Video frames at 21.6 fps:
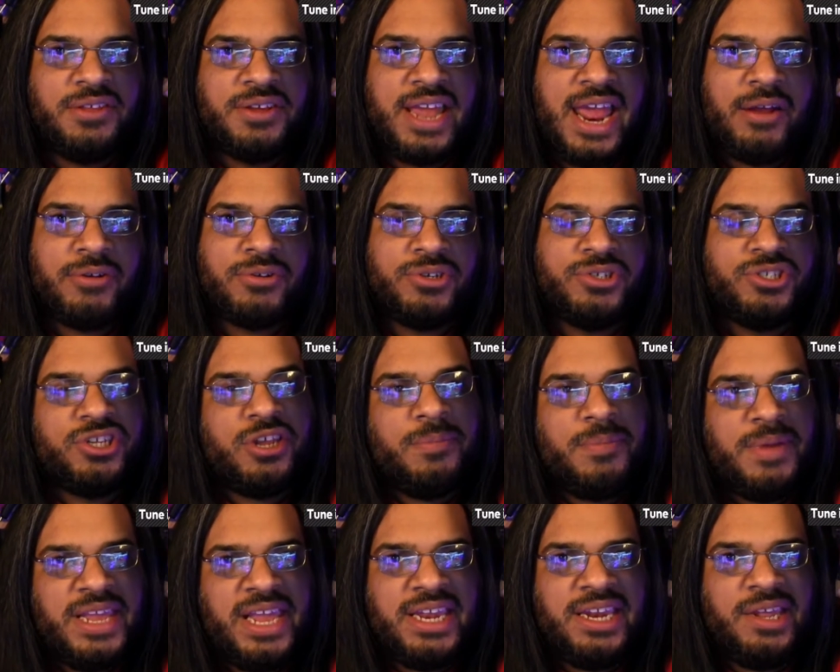characters to
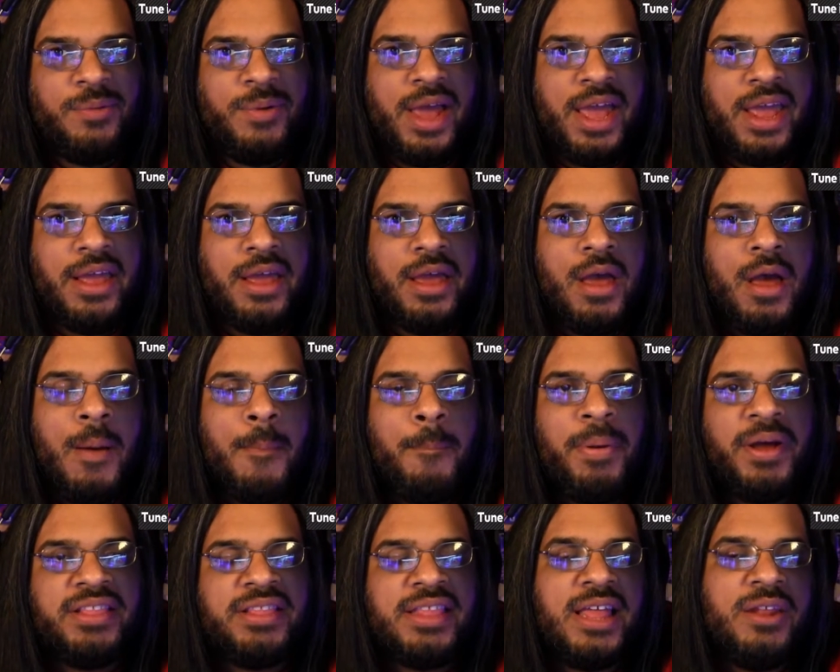me anyway.
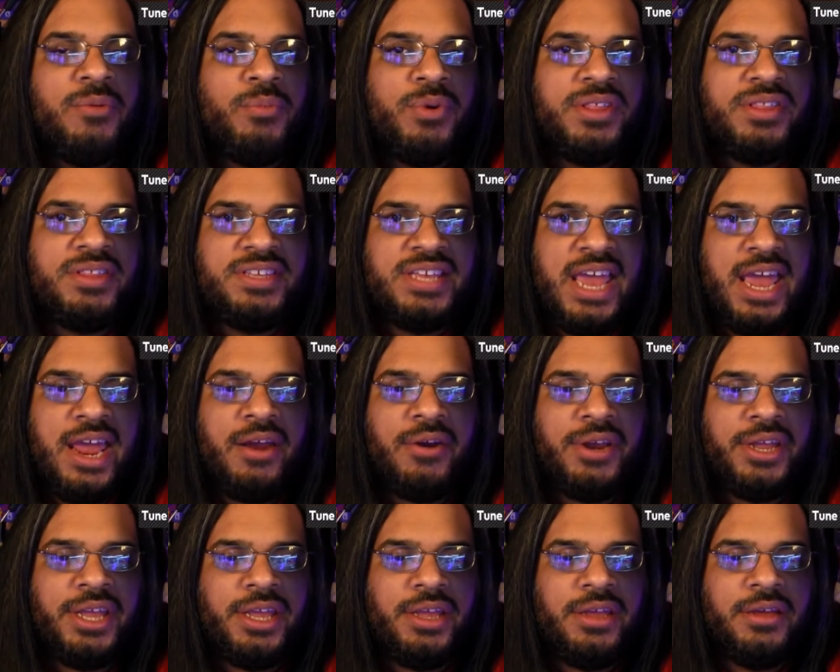But then with
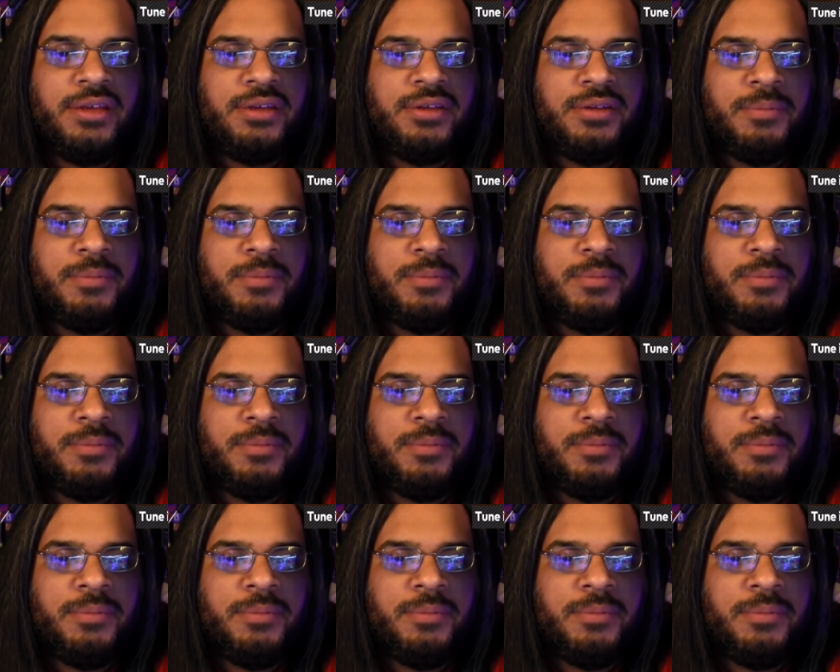Terry